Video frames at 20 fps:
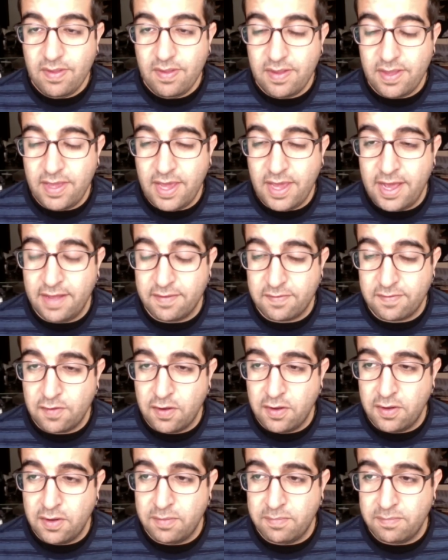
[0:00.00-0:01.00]
Yeah,
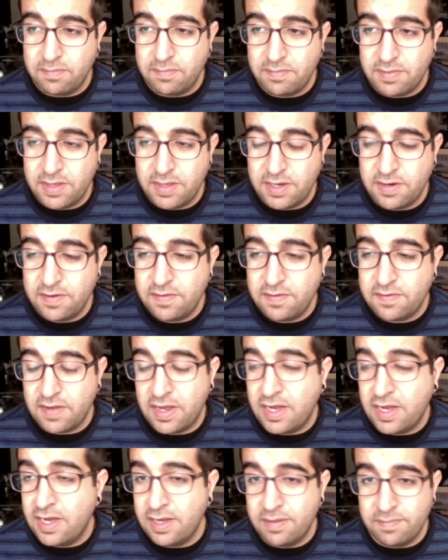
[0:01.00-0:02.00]
so there's,
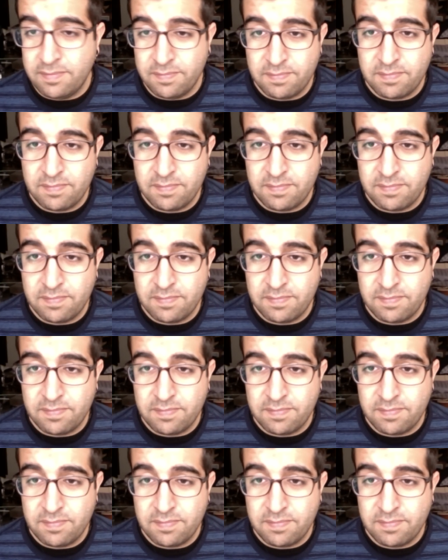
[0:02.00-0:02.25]
there